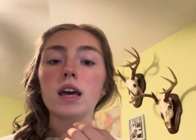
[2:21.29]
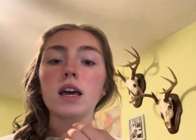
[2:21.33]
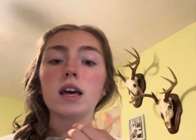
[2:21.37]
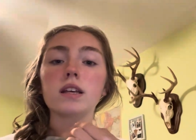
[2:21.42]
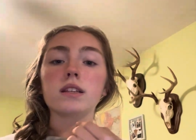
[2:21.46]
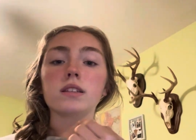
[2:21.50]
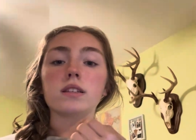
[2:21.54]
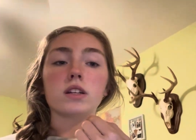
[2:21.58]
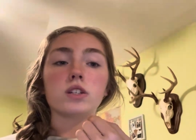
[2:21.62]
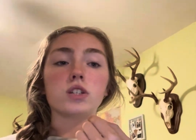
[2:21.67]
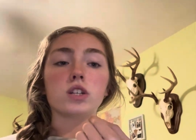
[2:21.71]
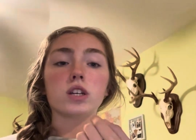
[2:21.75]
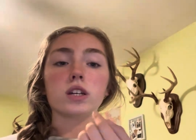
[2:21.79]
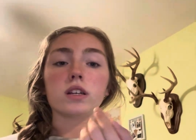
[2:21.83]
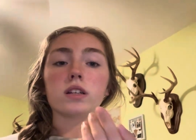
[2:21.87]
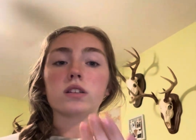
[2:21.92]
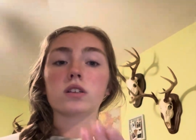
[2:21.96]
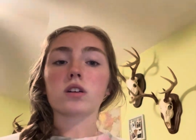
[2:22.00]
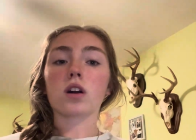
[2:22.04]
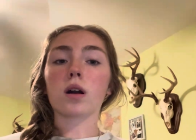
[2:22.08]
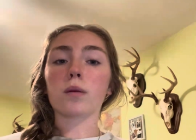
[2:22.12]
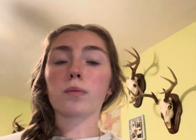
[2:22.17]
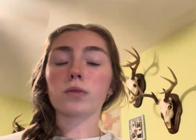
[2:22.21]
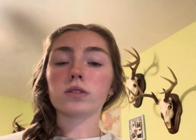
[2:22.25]
such as
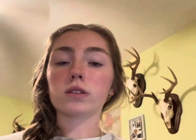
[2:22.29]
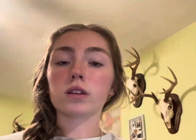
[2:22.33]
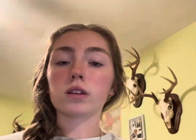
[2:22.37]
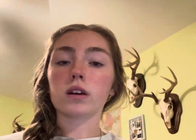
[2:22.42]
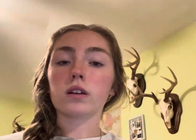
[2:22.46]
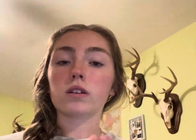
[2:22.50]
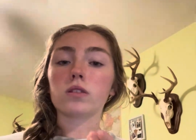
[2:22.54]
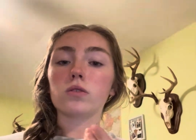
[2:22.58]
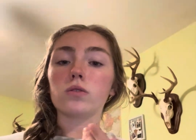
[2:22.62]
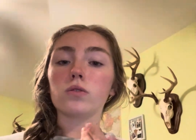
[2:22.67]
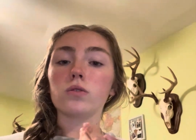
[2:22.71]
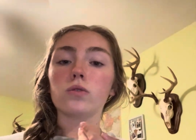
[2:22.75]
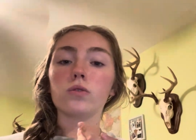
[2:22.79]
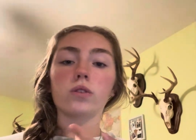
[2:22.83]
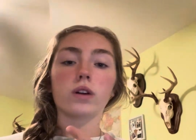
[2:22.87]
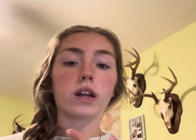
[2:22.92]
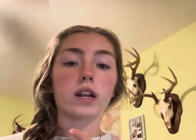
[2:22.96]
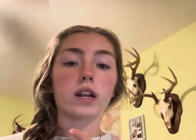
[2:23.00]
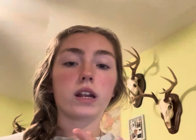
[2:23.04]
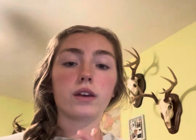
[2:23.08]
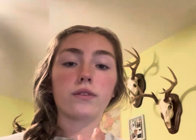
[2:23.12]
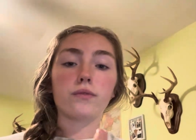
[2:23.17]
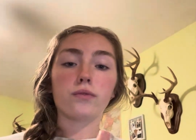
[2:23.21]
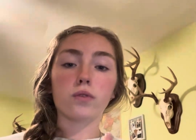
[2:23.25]
carpal tunnel or
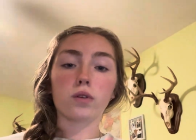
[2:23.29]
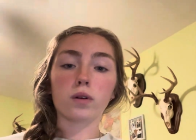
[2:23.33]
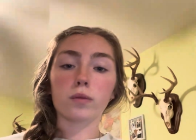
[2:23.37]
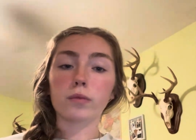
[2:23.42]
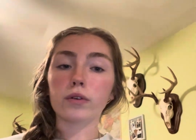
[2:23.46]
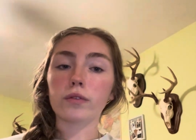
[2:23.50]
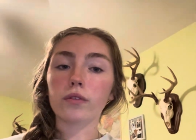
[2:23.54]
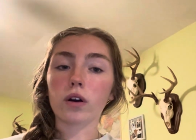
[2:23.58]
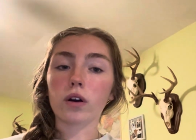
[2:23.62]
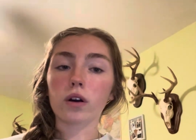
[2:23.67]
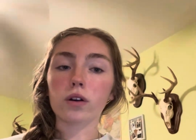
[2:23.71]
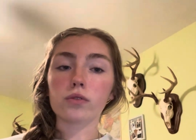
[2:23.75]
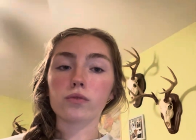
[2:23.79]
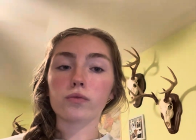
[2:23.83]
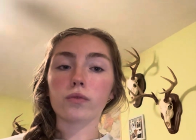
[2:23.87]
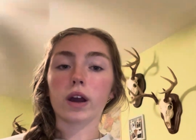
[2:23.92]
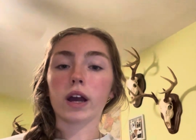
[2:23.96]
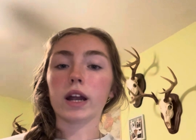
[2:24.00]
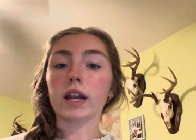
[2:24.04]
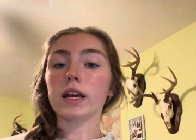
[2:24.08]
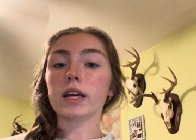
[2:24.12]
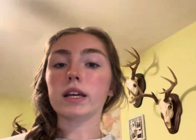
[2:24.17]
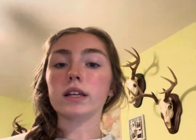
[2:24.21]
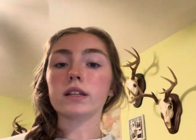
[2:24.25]
any form of
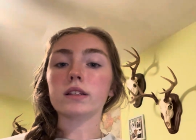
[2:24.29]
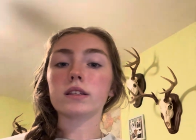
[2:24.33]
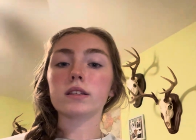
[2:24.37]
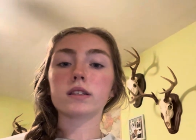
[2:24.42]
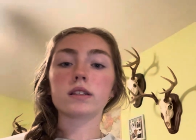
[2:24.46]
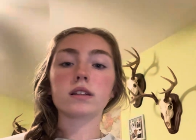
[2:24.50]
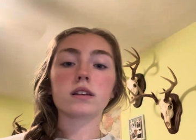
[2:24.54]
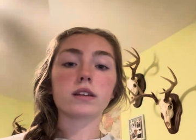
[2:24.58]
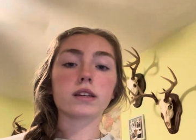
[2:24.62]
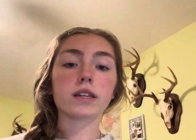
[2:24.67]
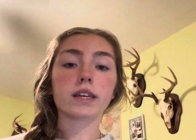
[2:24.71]
arthritis,